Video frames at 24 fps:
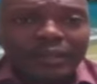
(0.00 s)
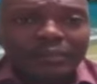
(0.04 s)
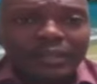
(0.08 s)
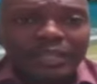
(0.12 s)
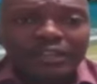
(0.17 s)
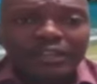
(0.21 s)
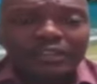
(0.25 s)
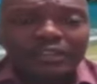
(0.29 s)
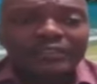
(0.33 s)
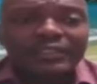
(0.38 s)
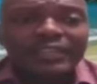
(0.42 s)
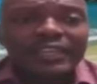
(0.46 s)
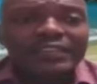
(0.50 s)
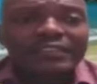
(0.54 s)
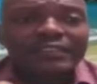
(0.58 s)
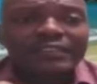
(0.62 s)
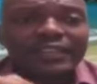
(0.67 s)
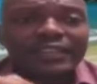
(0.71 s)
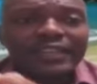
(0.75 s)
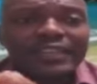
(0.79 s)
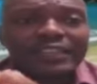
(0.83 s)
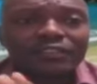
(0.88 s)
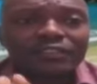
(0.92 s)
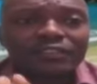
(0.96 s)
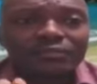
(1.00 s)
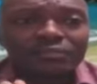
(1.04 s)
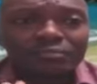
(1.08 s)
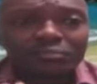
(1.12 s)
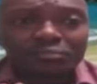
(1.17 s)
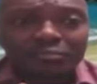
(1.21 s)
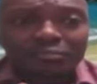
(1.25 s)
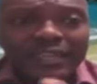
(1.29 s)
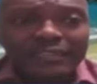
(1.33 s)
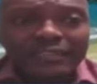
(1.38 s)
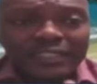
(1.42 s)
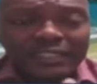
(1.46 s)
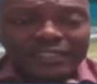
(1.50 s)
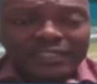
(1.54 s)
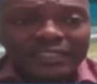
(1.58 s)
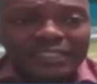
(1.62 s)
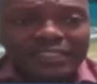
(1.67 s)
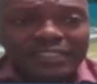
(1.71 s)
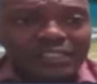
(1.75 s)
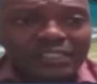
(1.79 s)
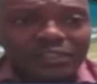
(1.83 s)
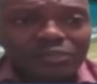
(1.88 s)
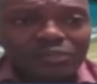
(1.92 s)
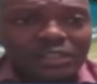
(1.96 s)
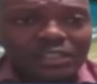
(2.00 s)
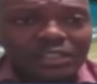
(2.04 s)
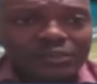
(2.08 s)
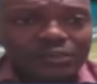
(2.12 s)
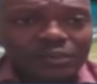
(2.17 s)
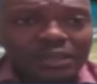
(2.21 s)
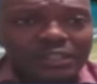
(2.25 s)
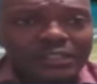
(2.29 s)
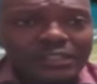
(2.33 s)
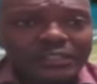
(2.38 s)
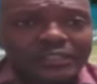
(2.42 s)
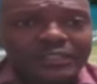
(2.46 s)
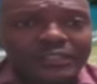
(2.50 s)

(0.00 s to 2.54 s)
Because that is, that is that's exactly what it was.